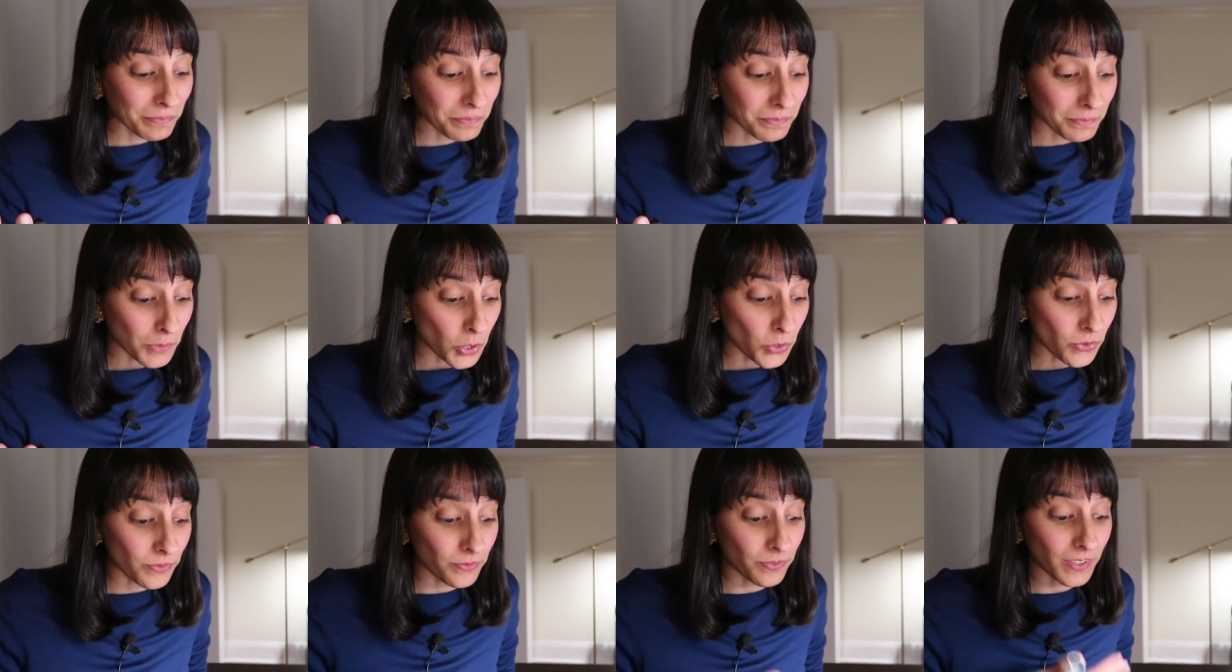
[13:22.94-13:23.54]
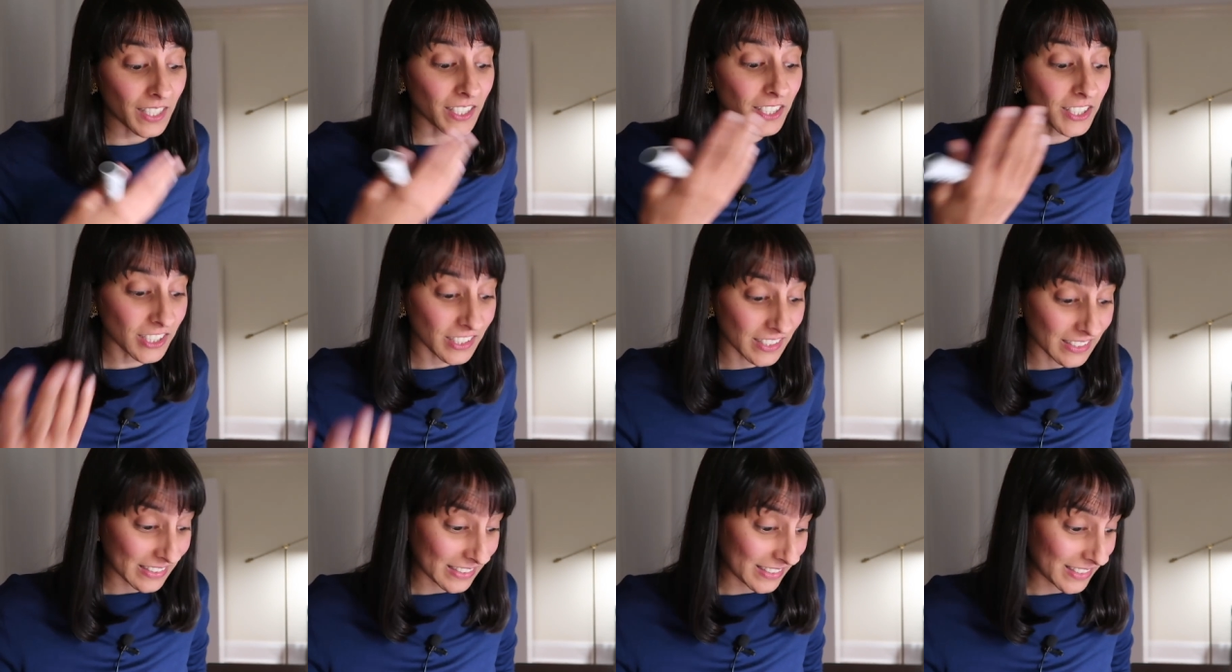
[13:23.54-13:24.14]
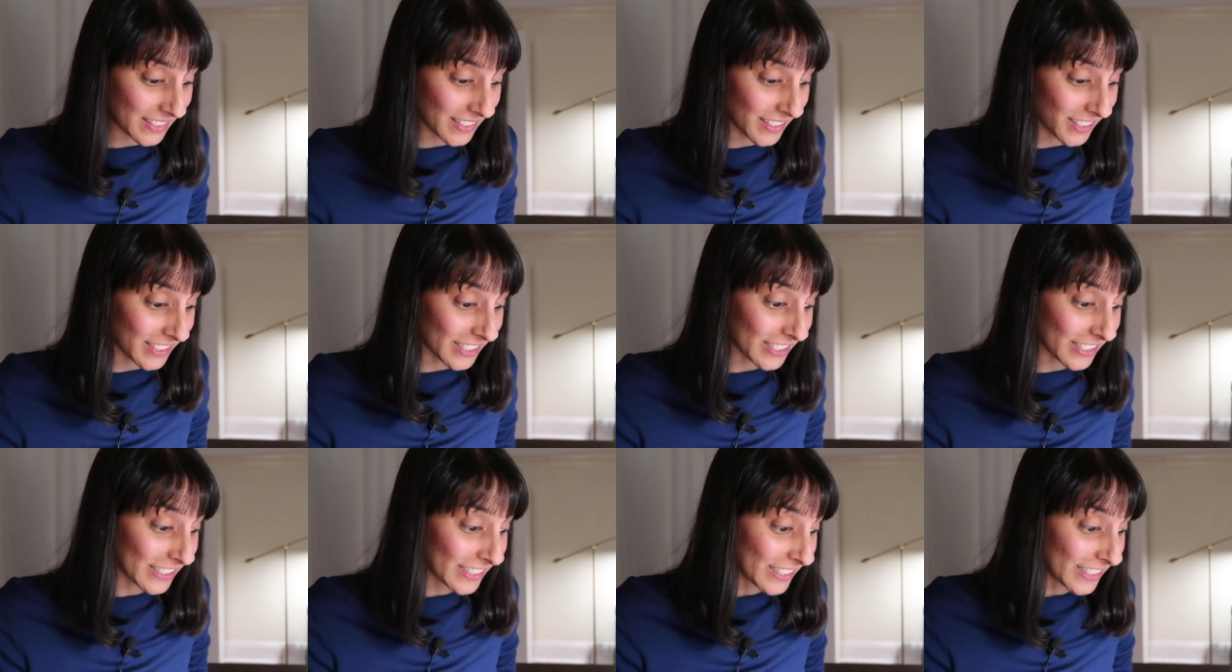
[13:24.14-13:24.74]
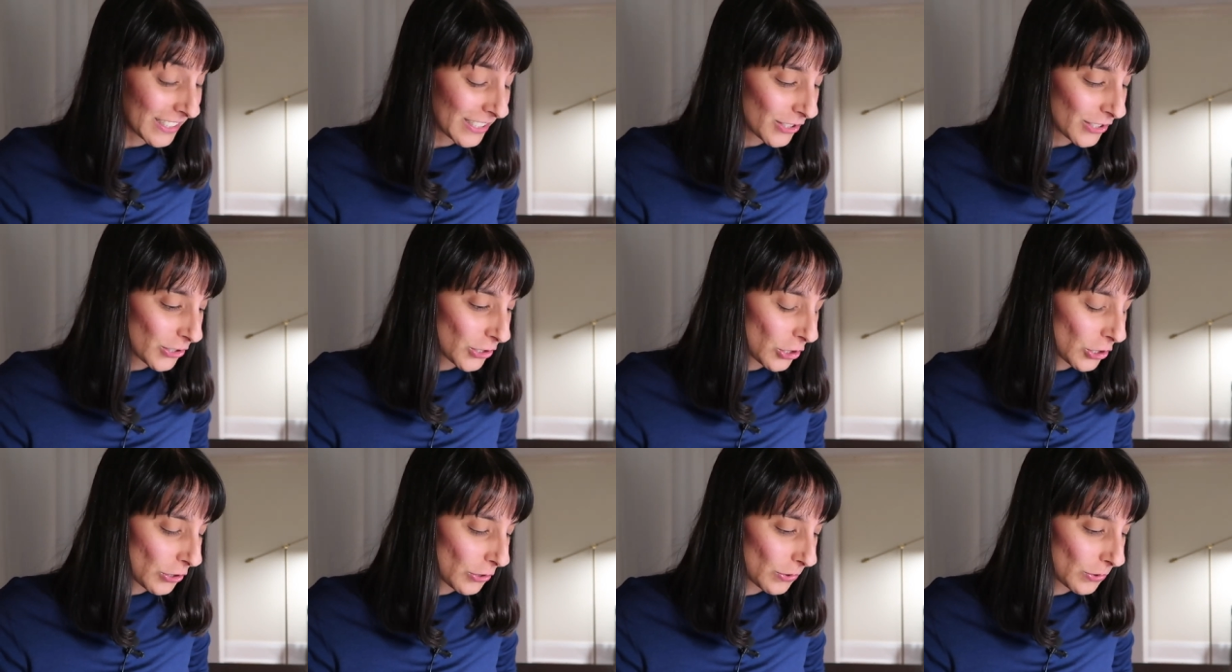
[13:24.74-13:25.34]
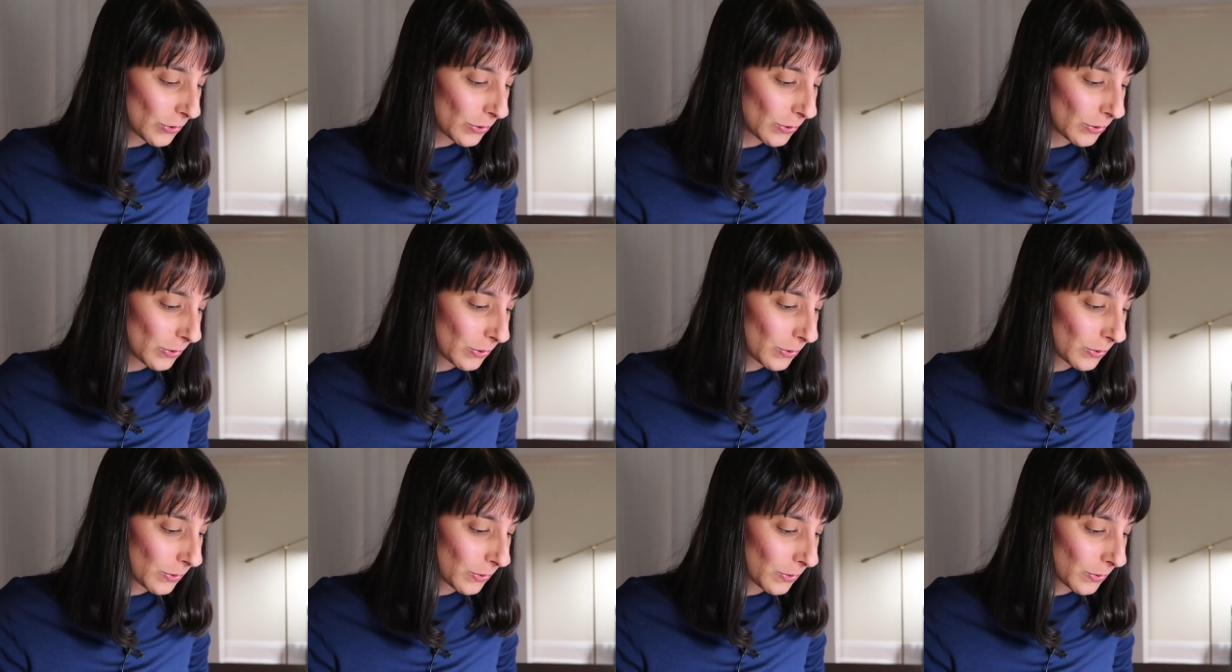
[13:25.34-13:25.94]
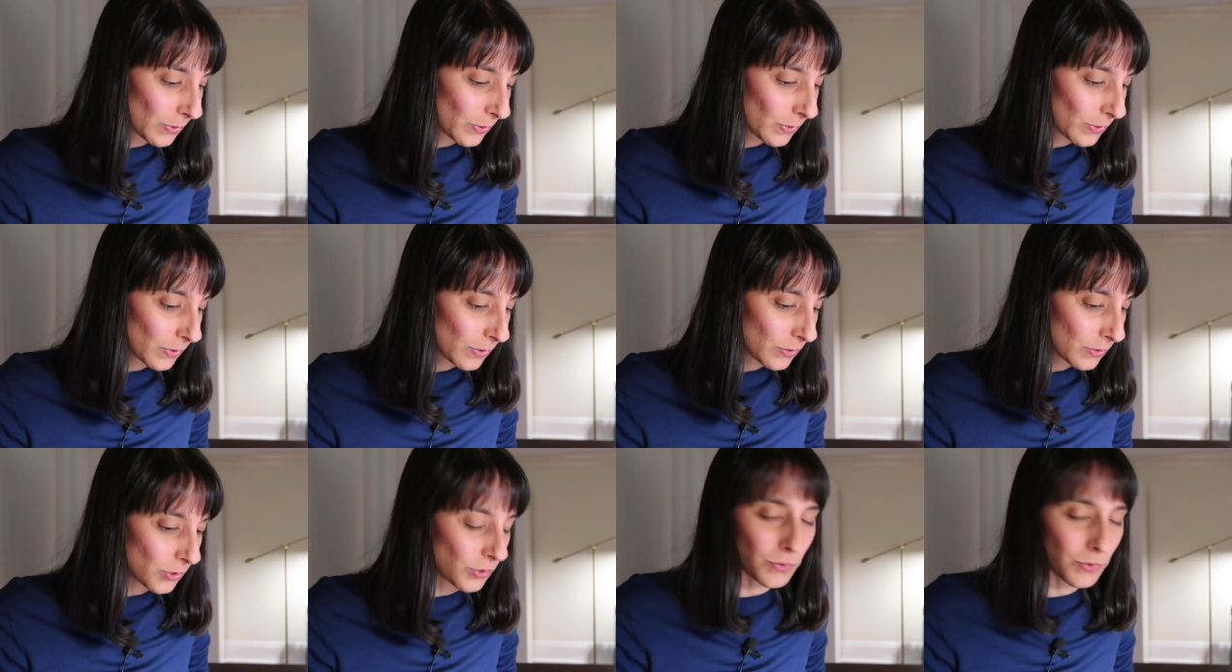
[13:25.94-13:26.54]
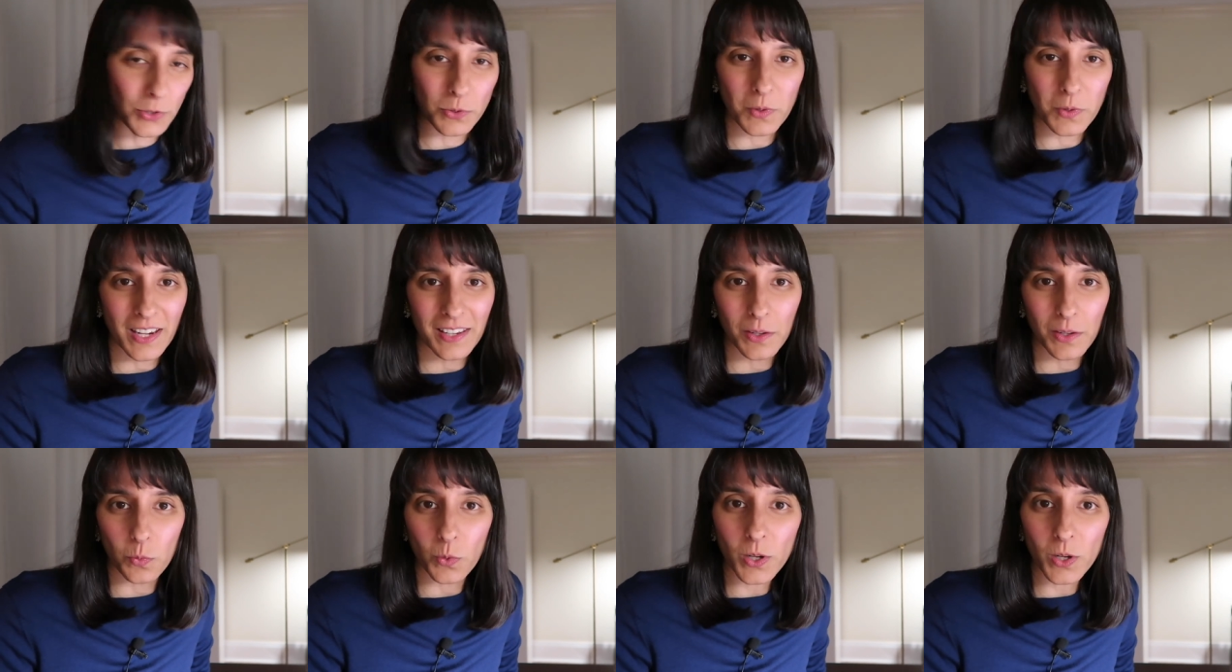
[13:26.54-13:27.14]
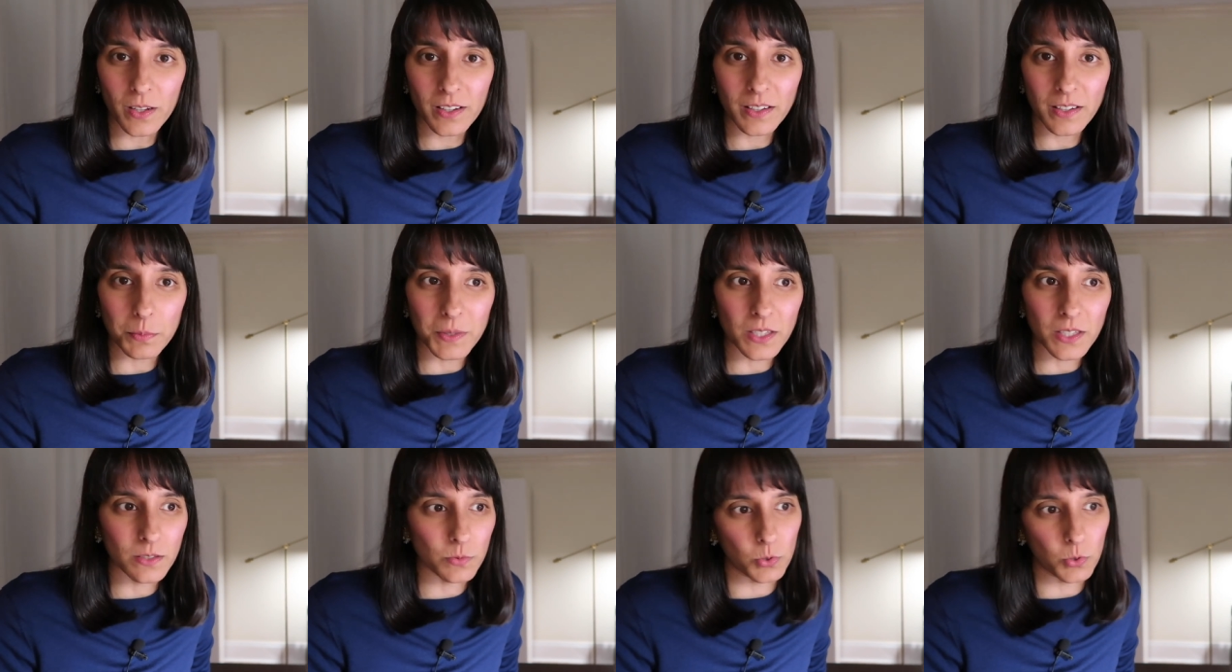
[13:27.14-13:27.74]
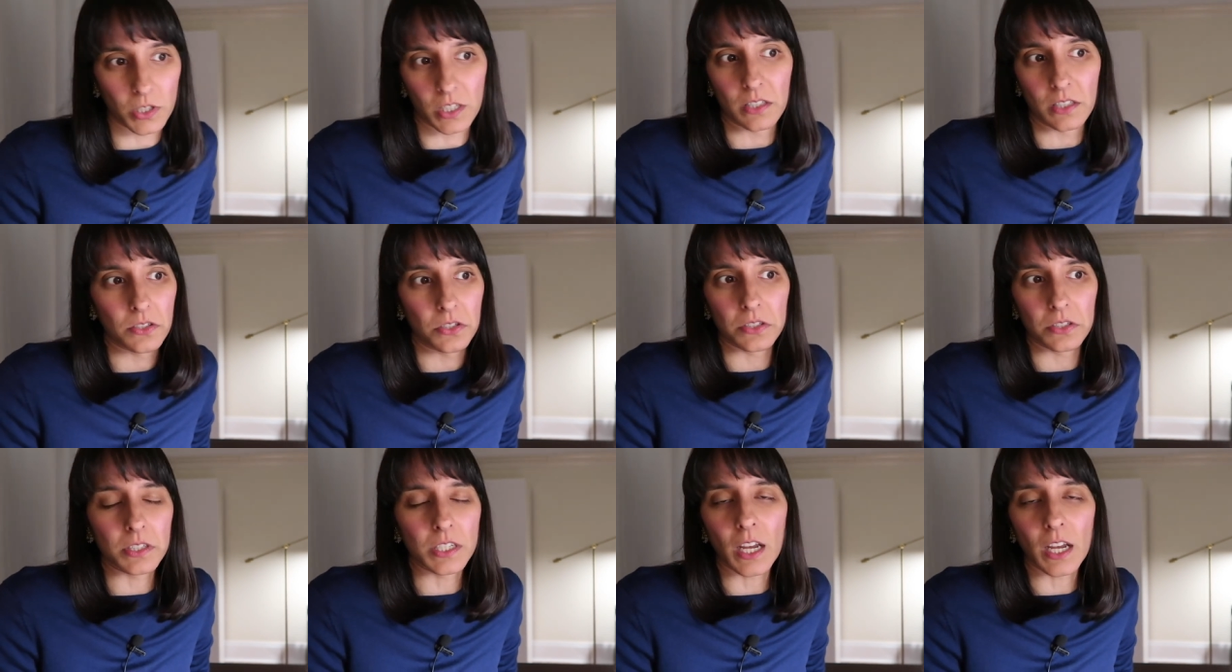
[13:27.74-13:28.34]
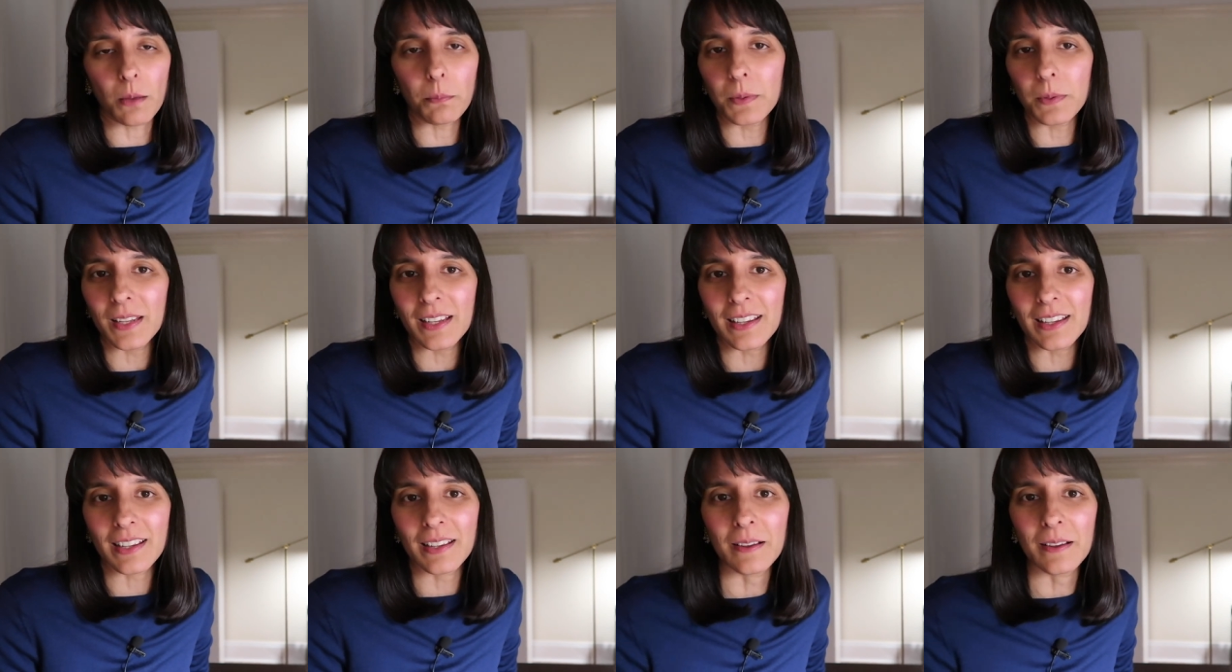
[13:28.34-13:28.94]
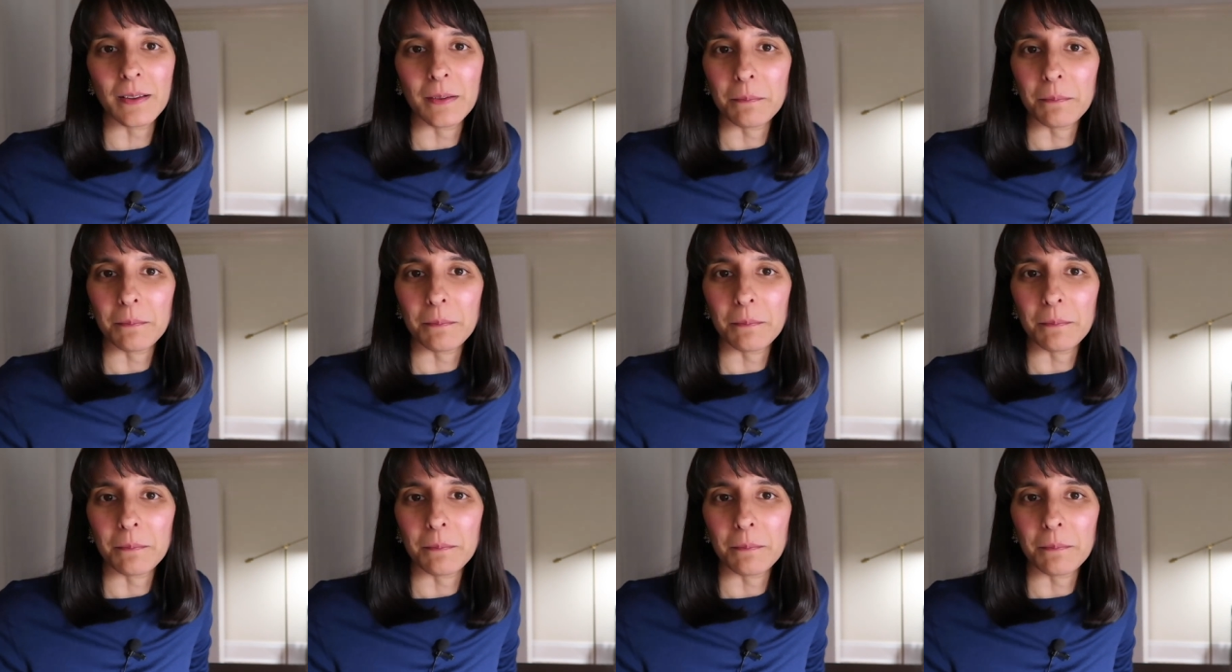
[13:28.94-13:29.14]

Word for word: motivation as such to, to do any work, because work is just happening.